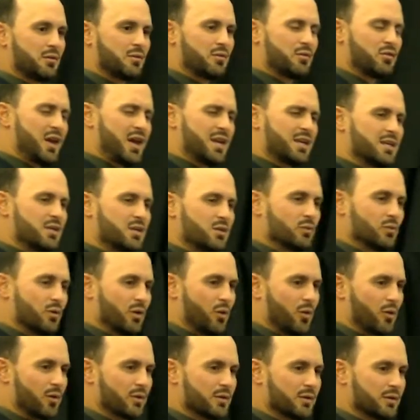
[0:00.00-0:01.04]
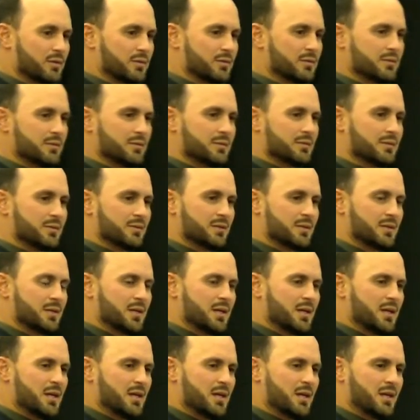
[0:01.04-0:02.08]
Thank you, Lord.
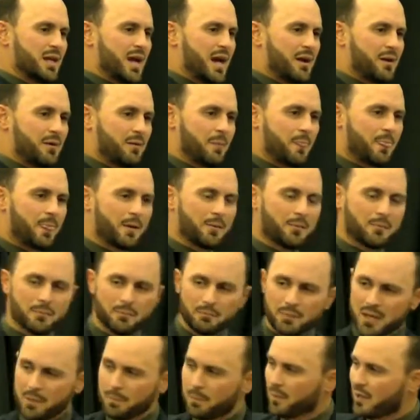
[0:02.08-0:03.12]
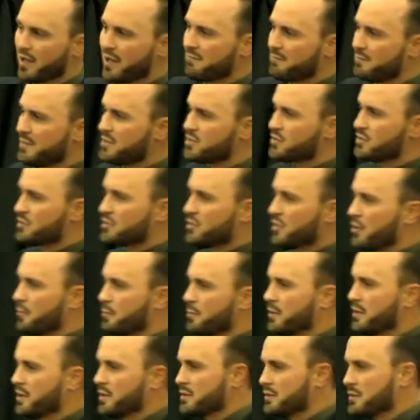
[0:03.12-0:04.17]
Now, people have
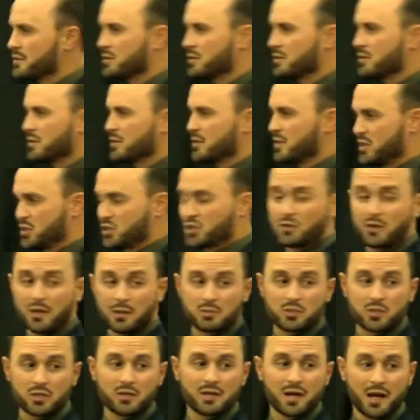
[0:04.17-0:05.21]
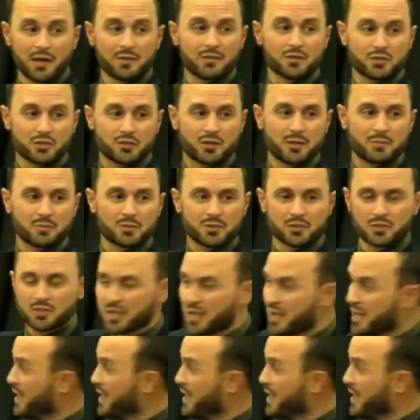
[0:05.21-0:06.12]
misinterpreted this scripture and other scriptures,